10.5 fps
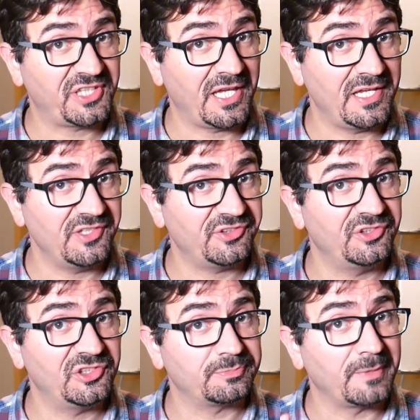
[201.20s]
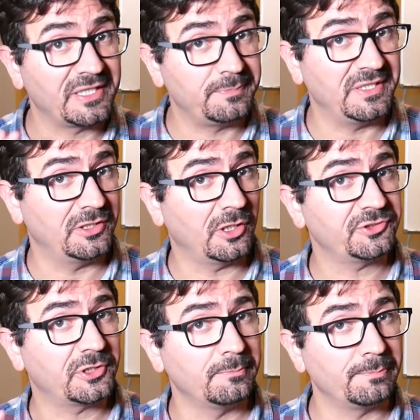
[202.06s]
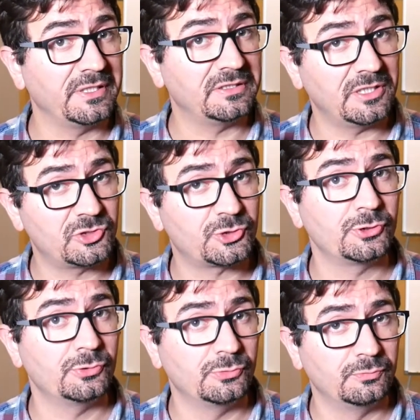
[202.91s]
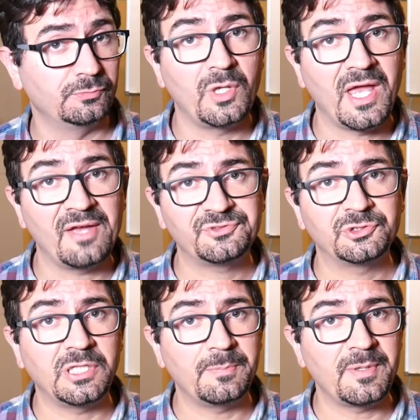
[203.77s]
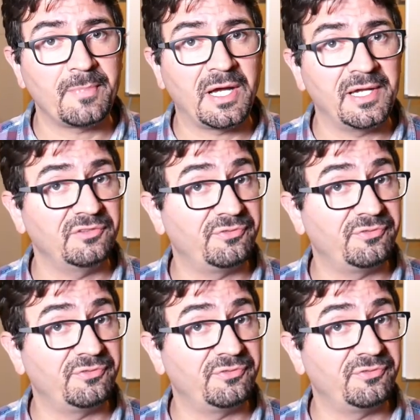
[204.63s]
case, this might be not completely true. We have to keep in mind